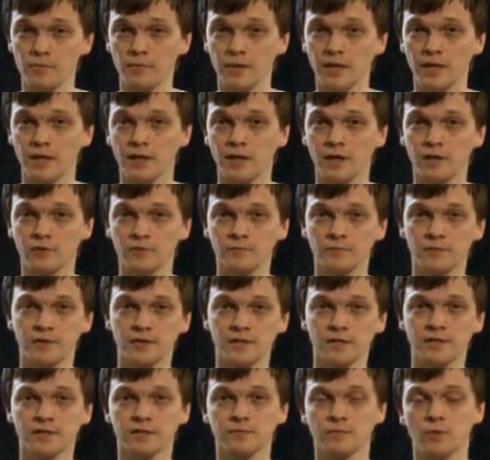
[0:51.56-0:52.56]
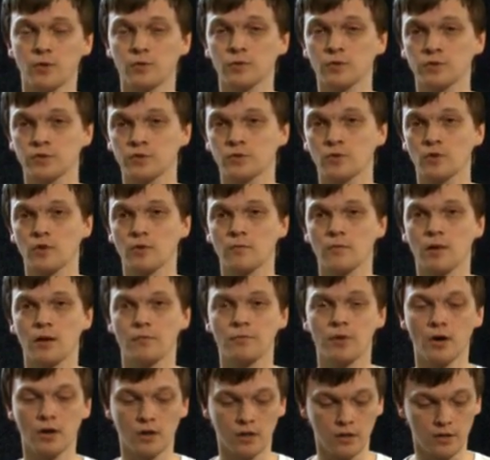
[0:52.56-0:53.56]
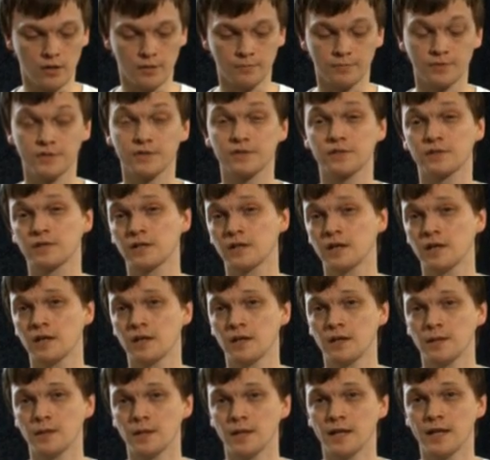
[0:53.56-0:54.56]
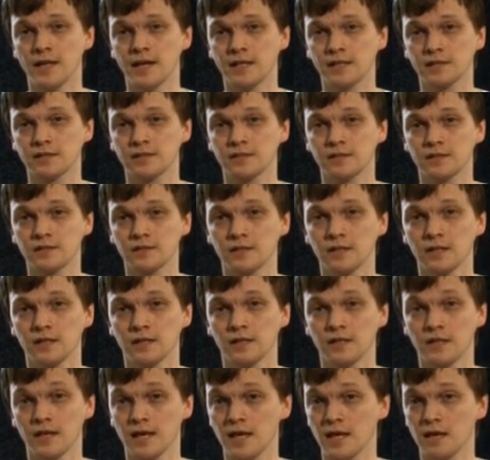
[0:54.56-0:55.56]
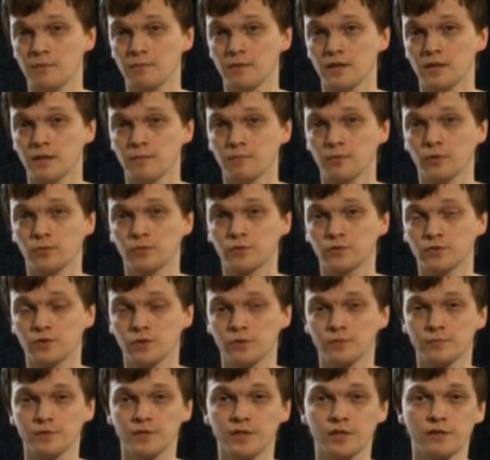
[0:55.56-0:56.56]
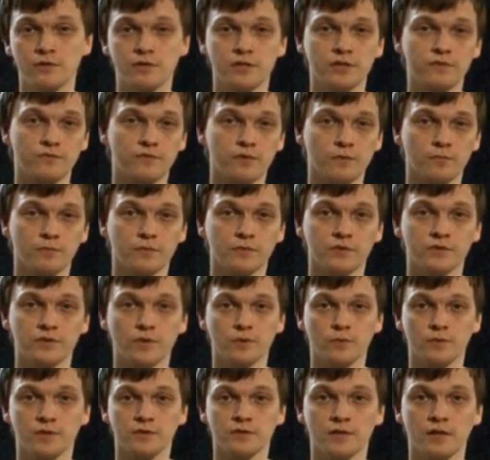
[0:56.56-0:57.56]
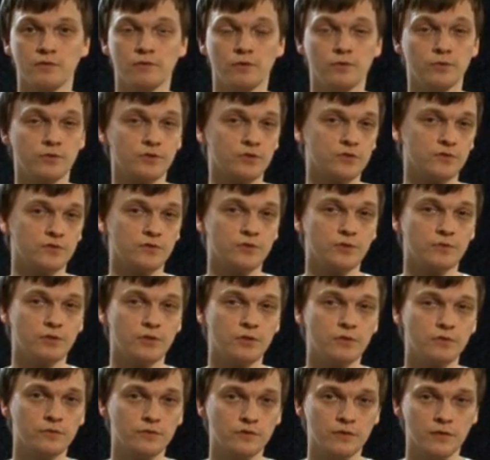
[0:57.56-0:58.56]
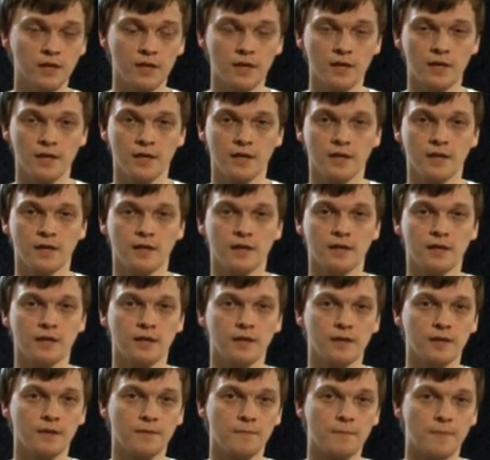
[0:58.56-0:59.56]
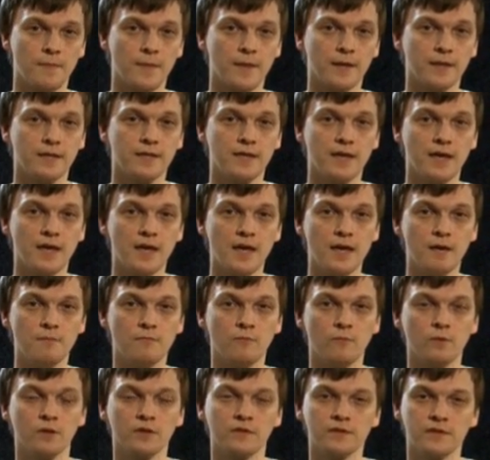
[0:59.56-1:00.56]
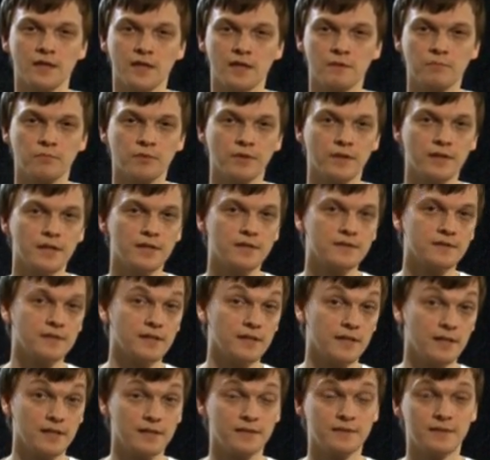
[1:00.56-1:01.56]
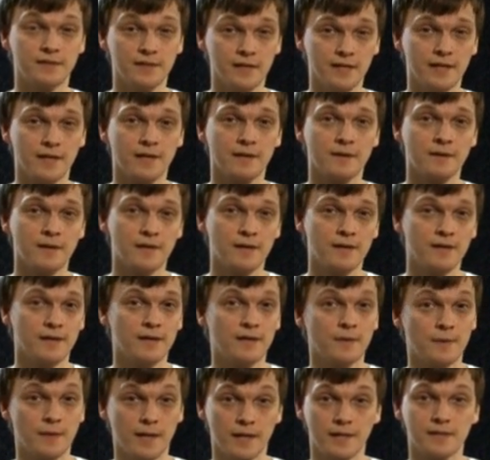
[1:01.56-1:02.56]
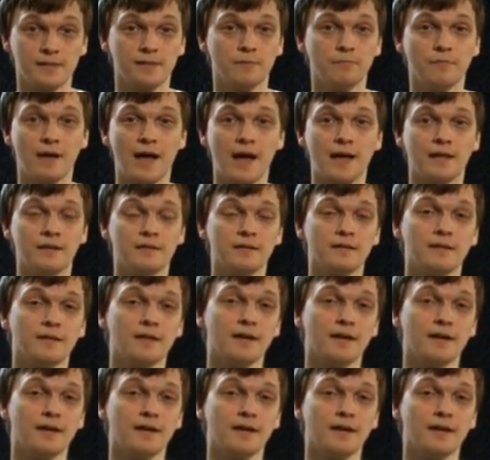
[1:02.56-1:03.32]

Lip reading: big announcement is Motorstorm Apocalypse, the next game in the Motorstorm series from Sony's Evolution Studios. The game will take place in a city that is abandoned,